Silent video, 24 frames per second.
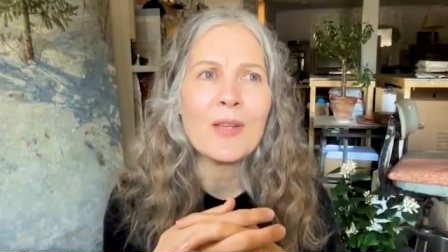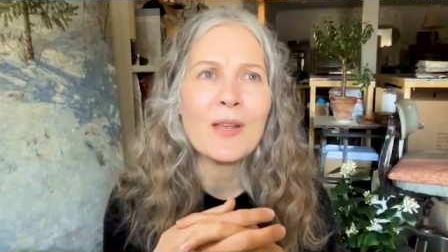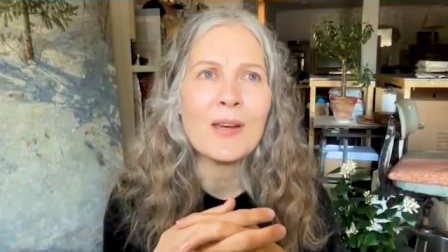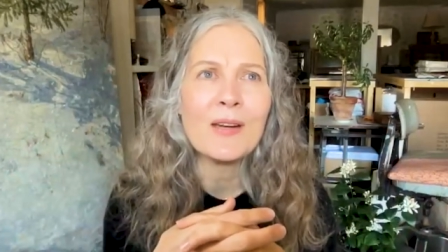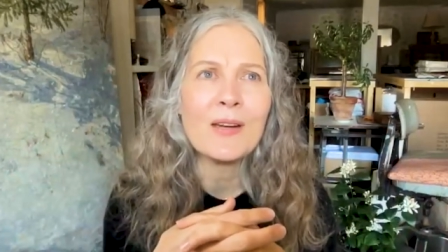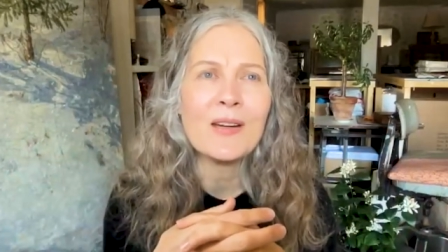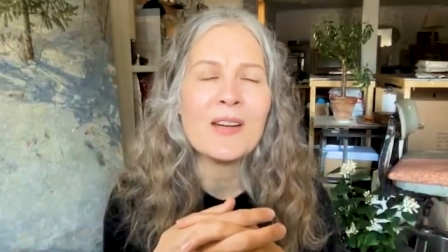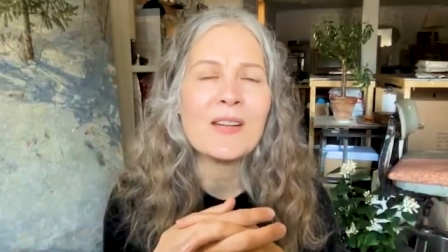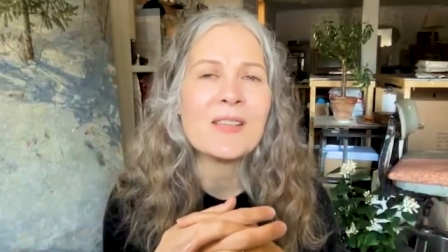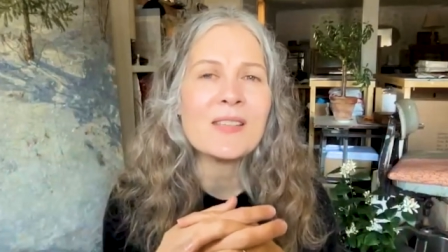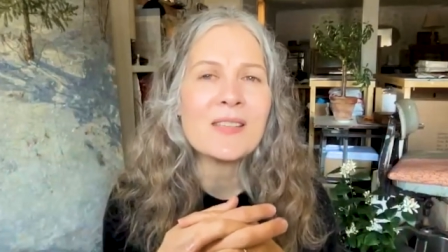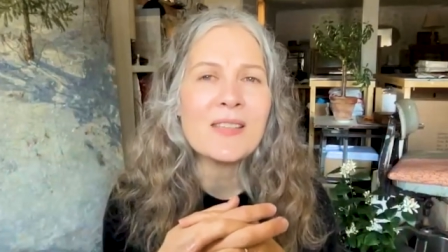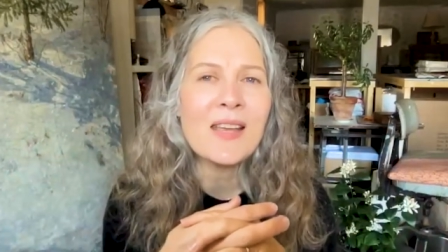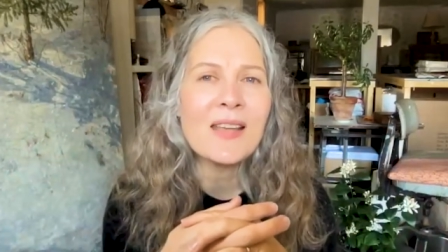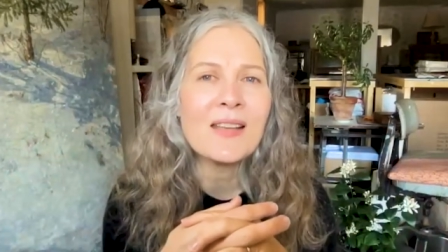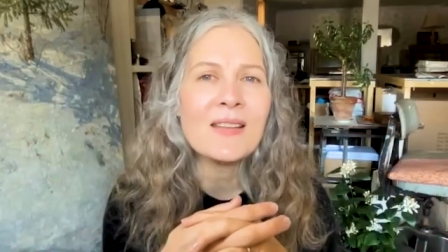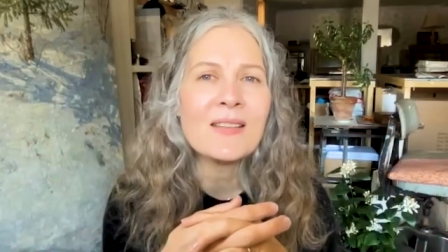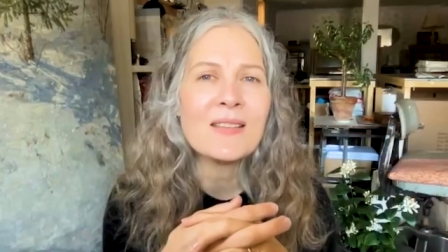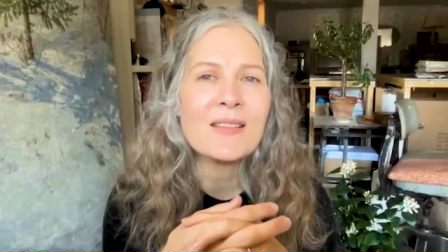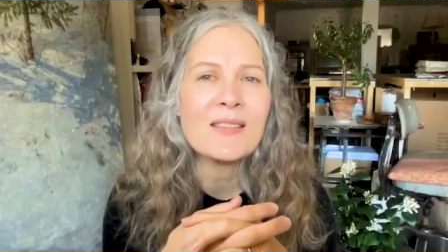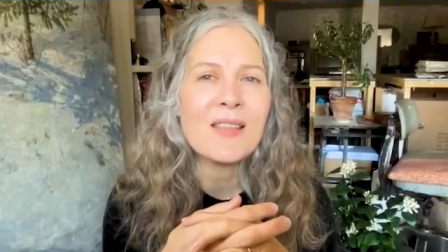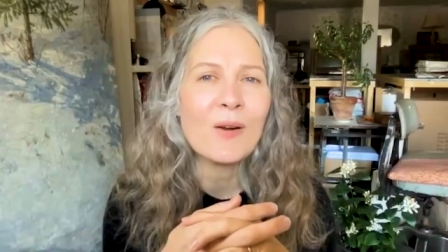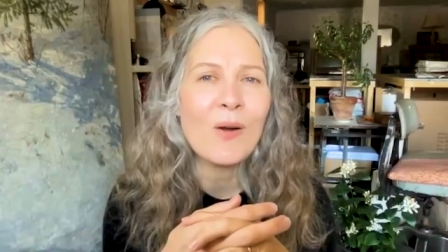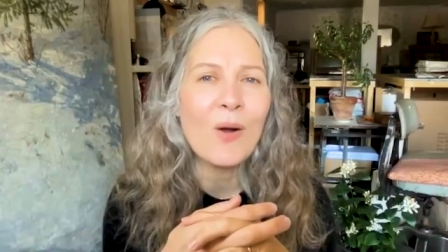in a
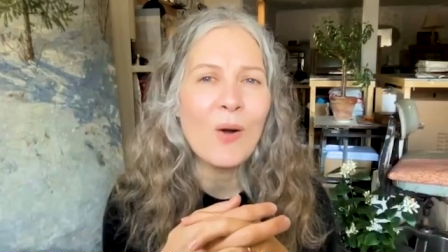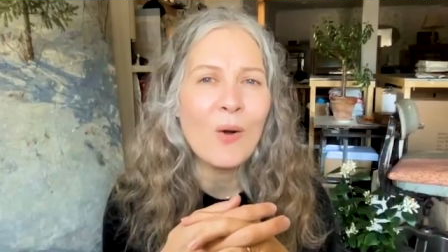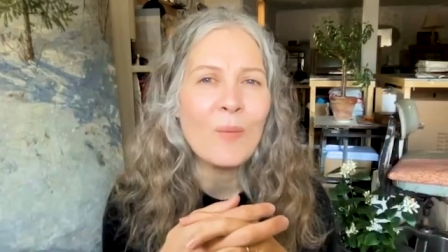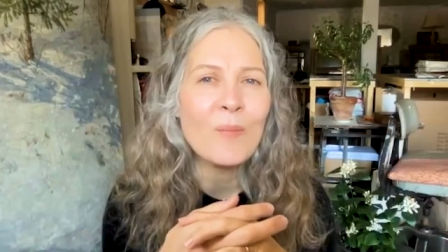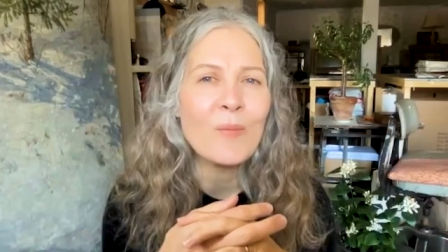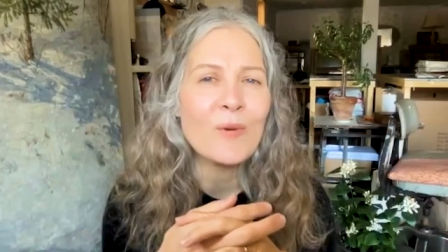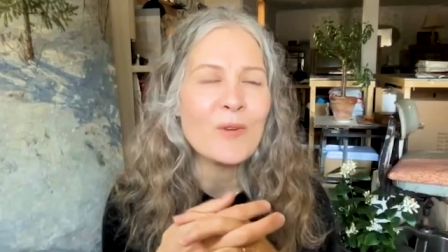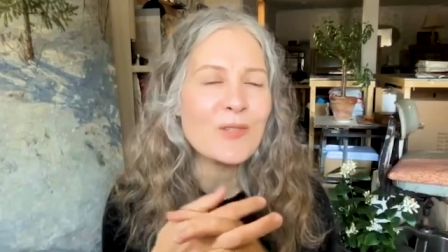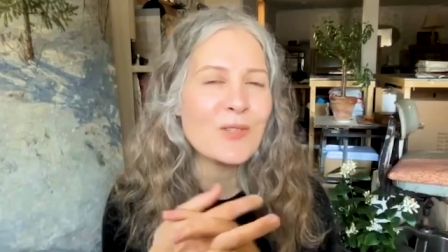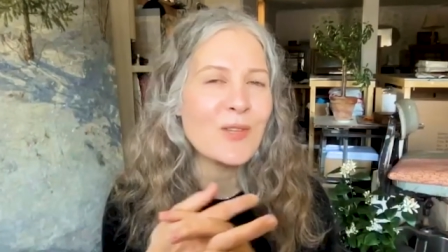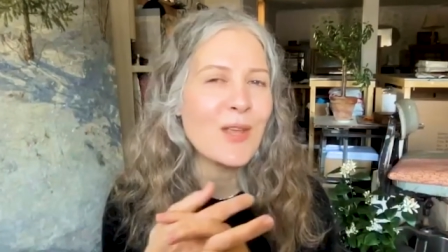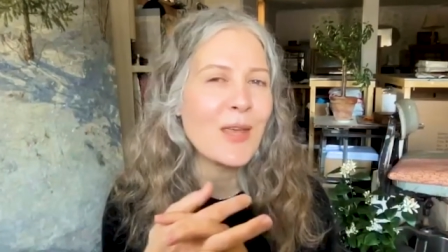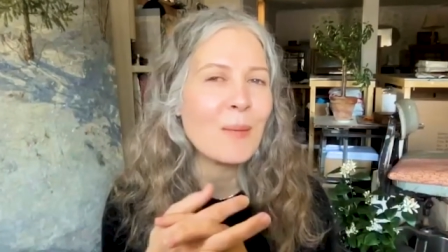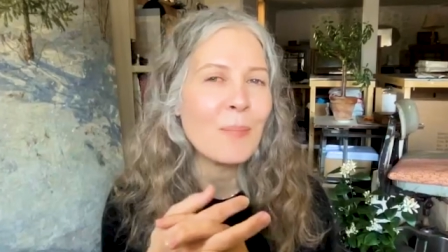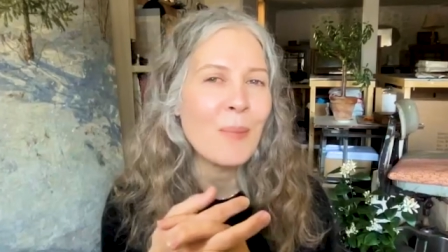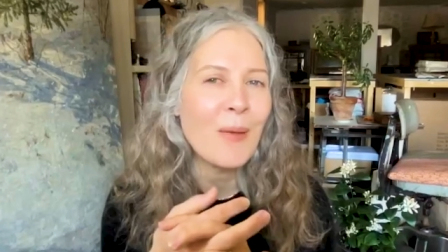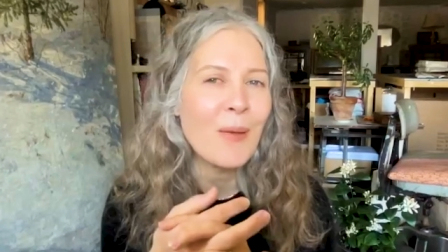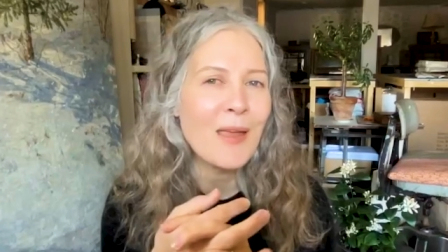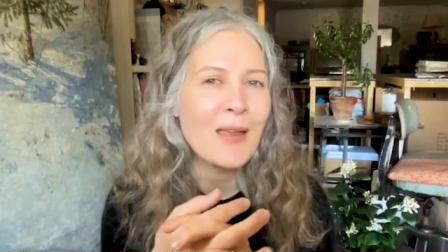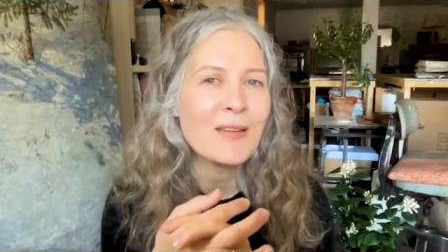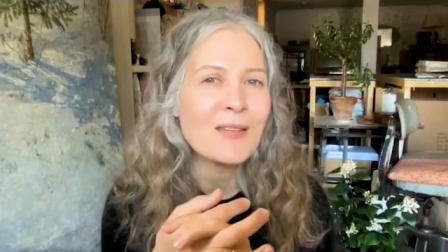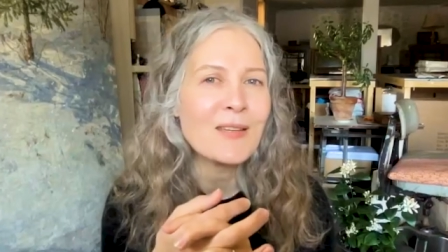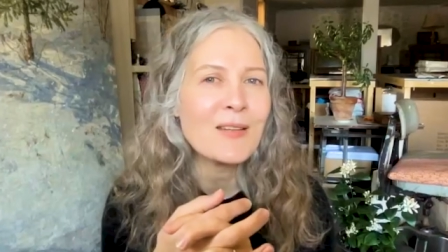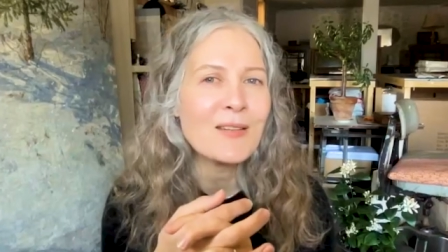sense they're almost like
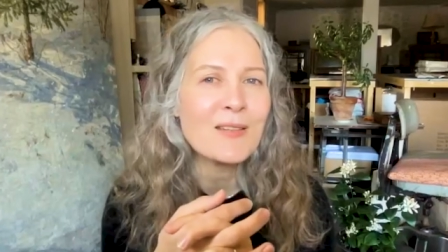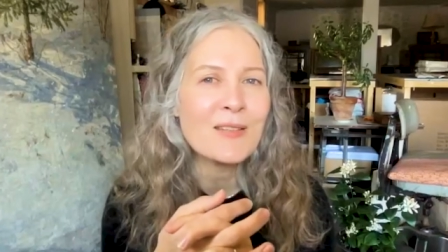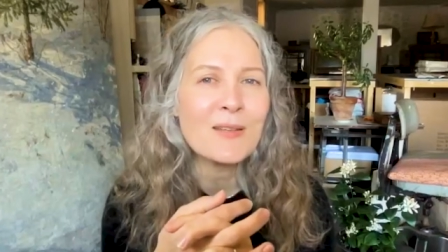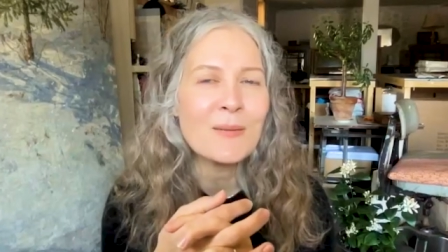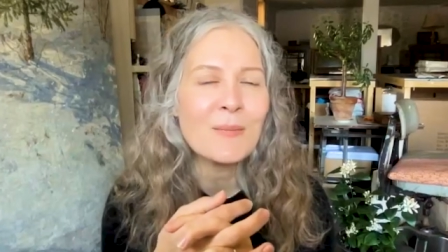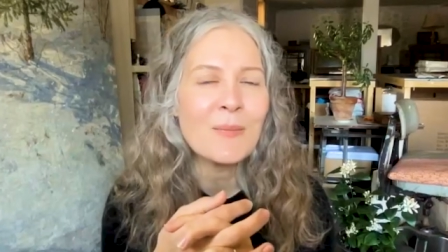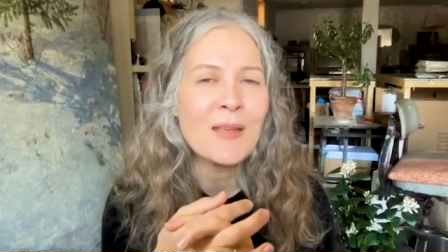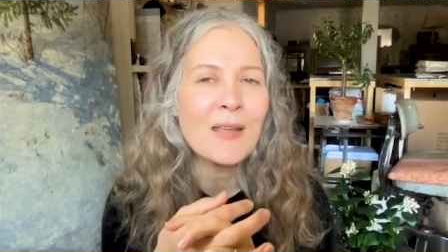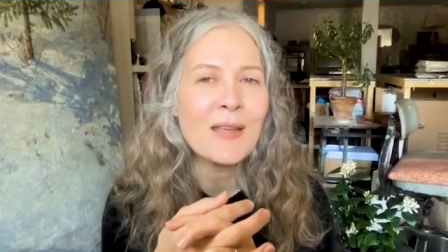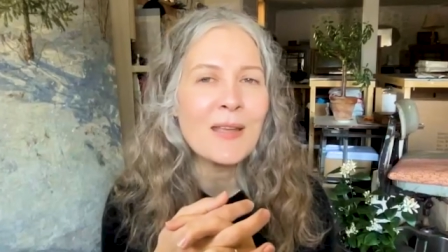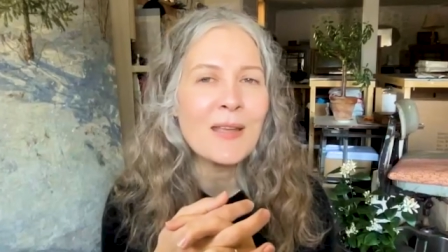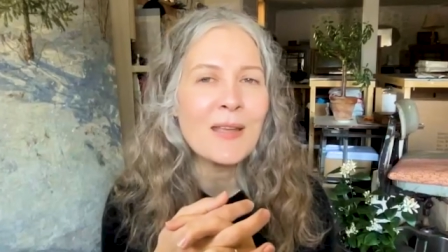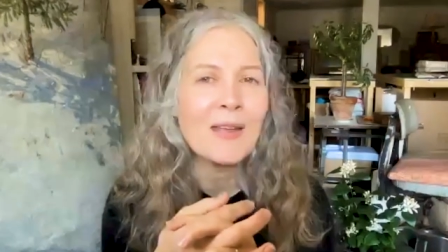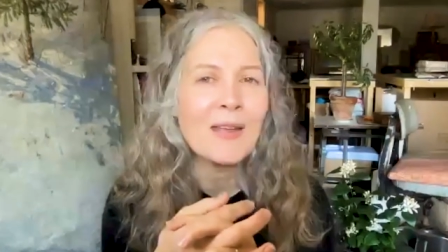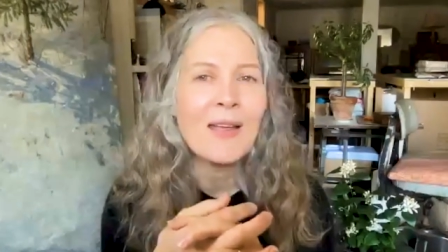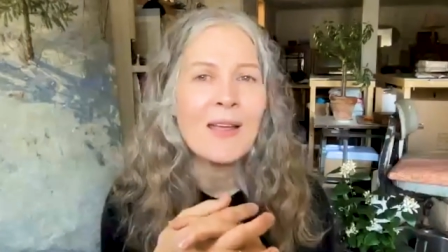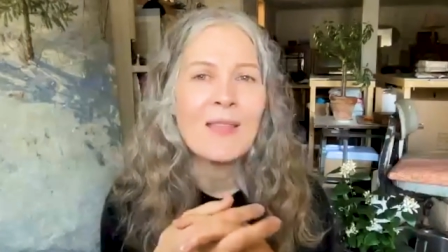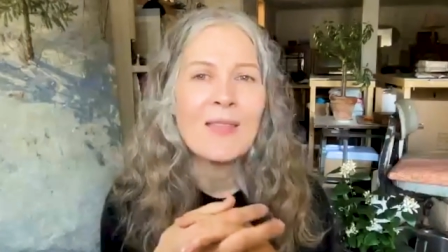paintings to me